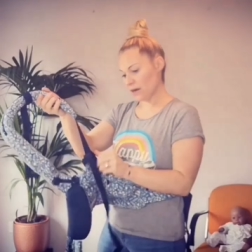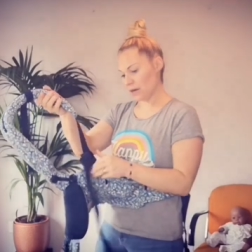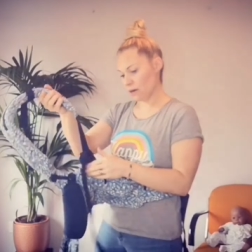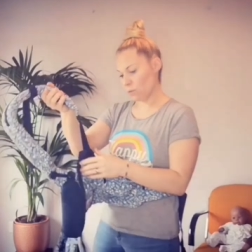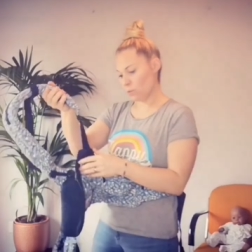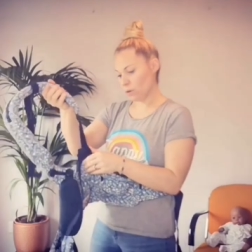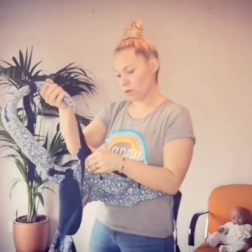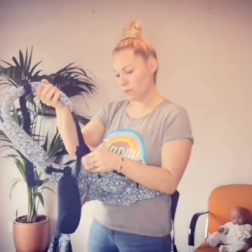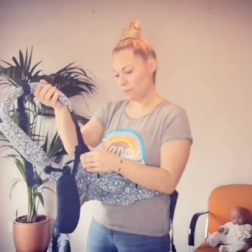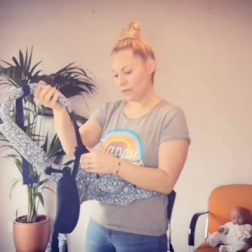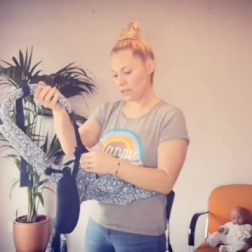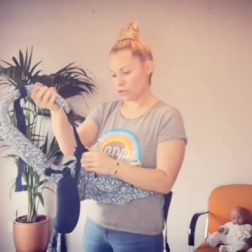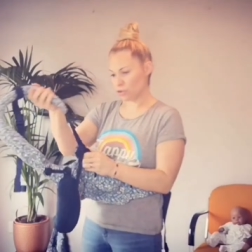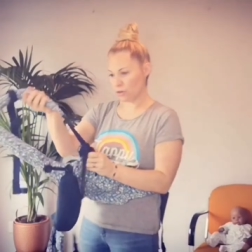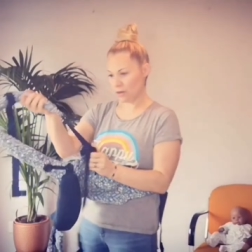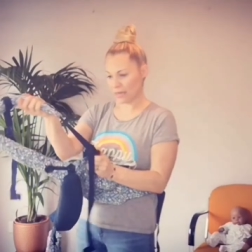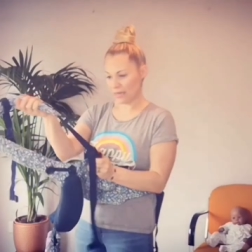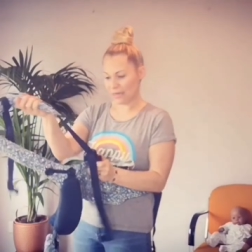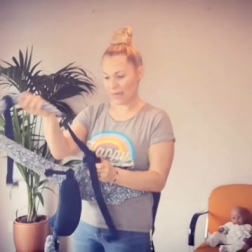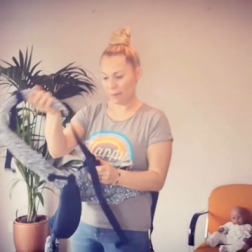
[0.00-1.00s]
And I want to make
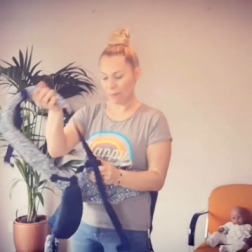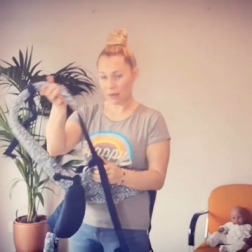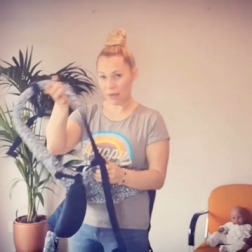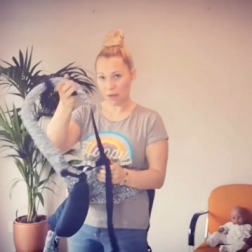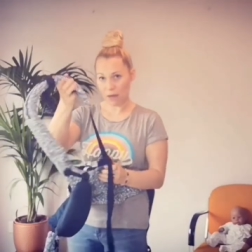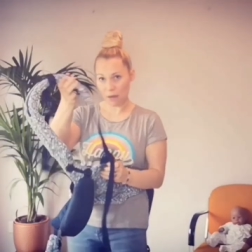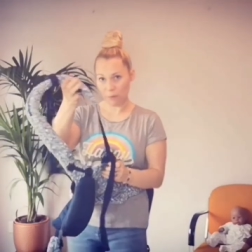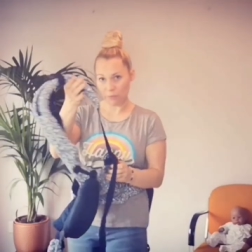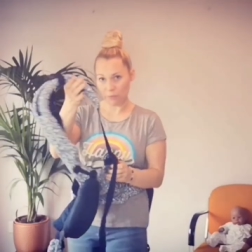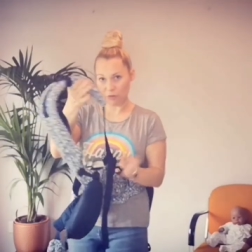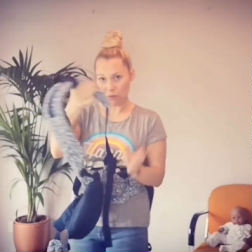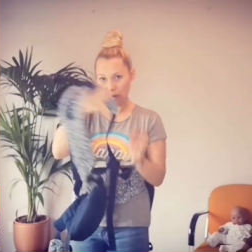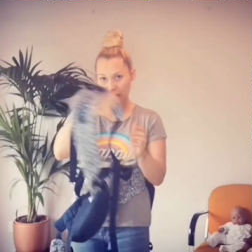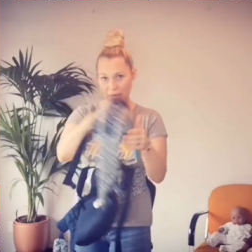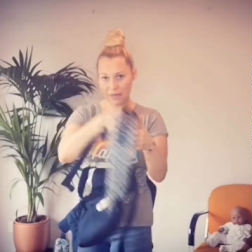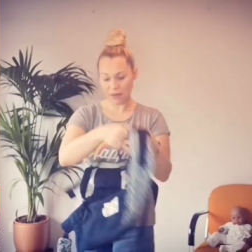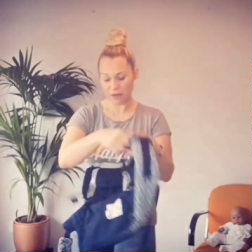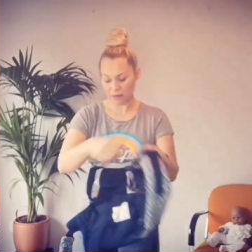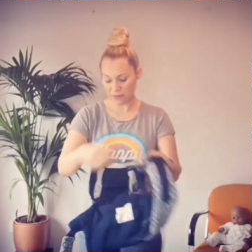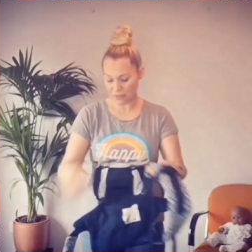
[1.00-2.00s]
sure I can get my arm through
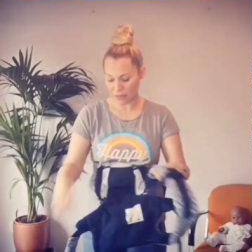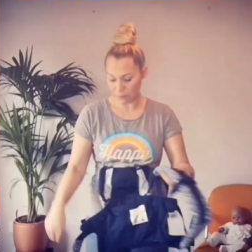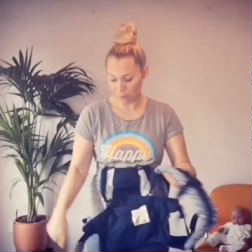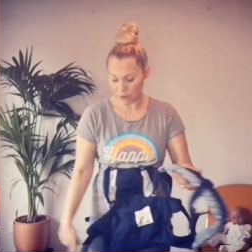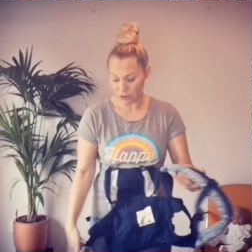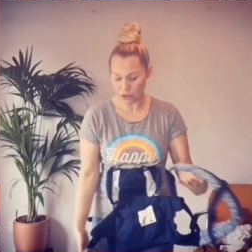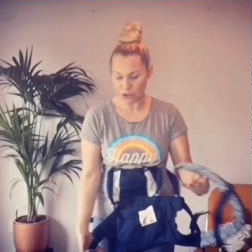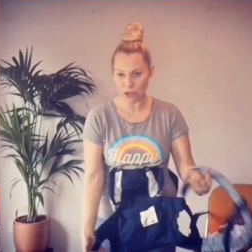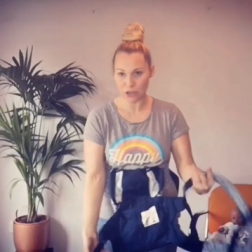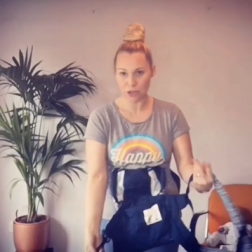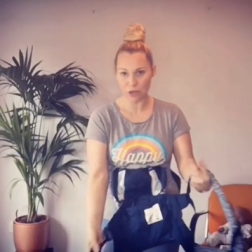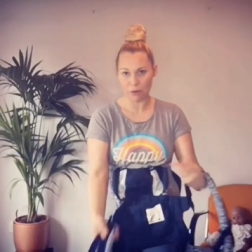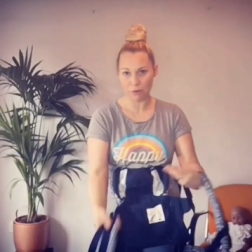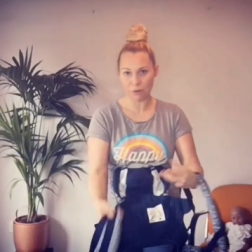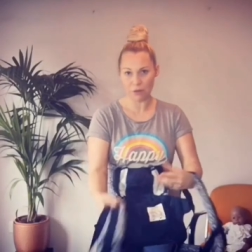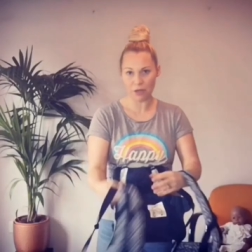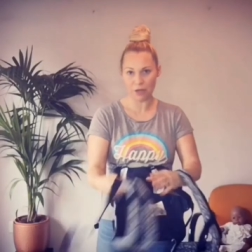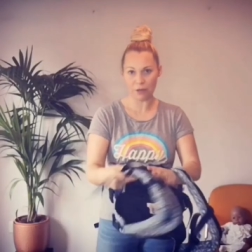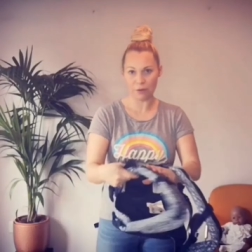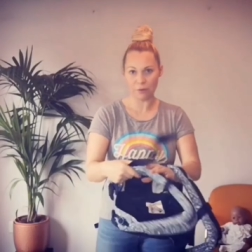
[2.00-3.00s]
here because I'm going to
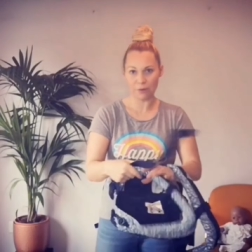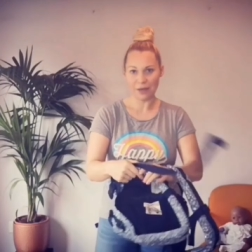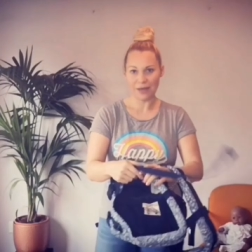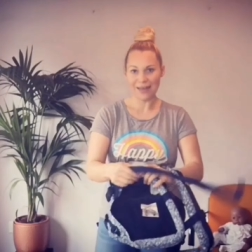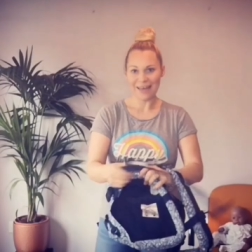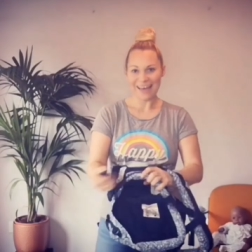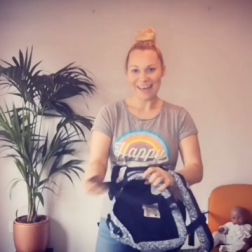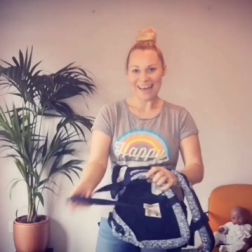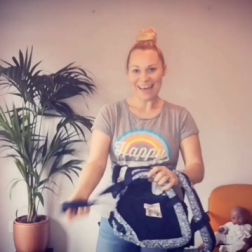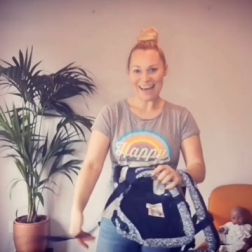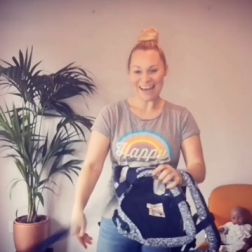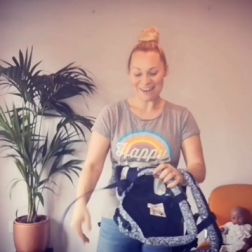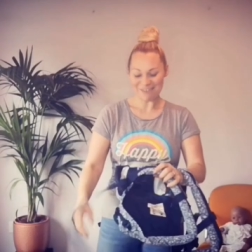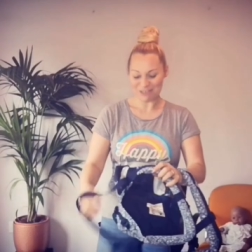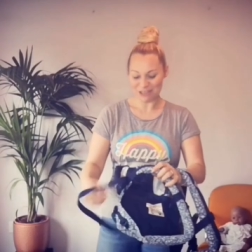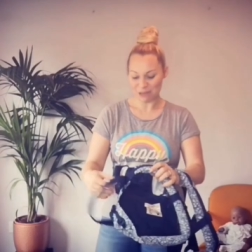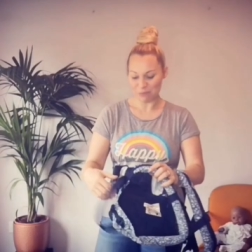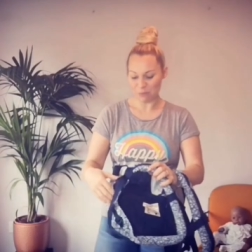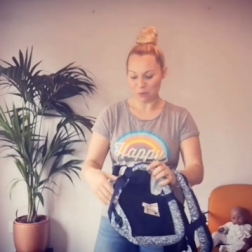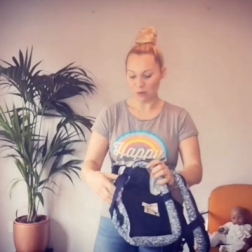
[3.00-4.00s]
show you
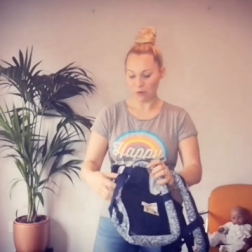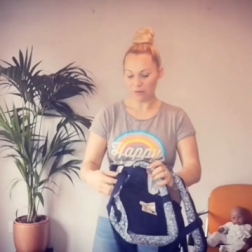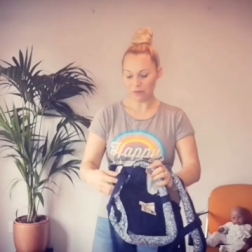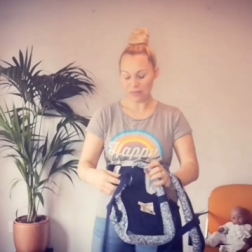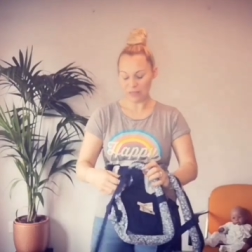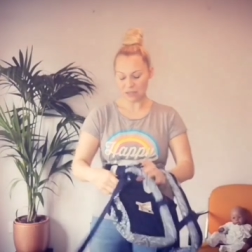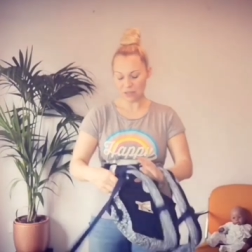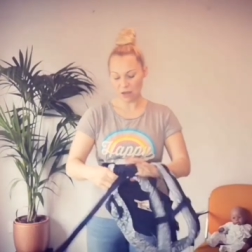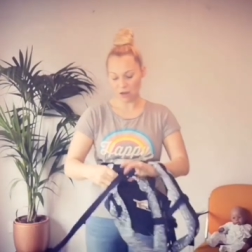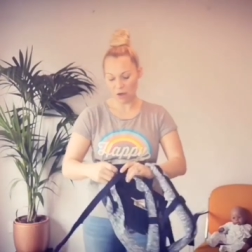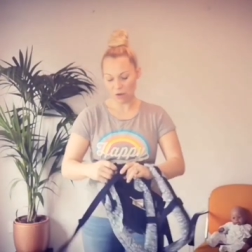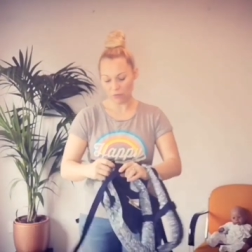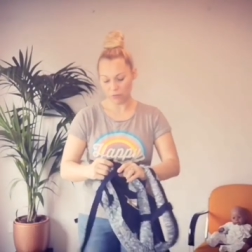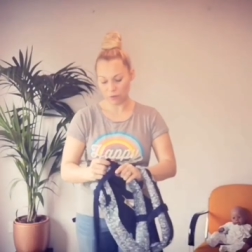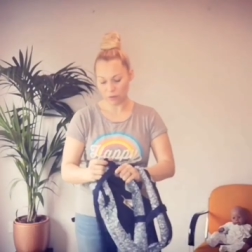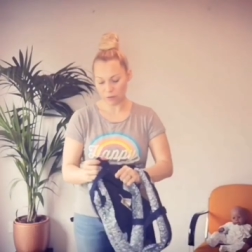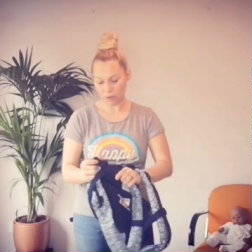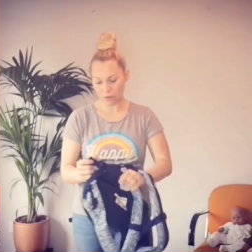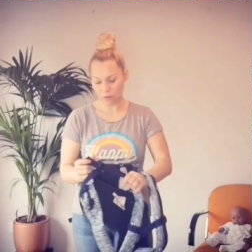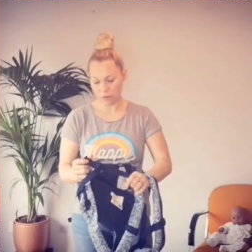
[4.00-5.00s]
how to put this on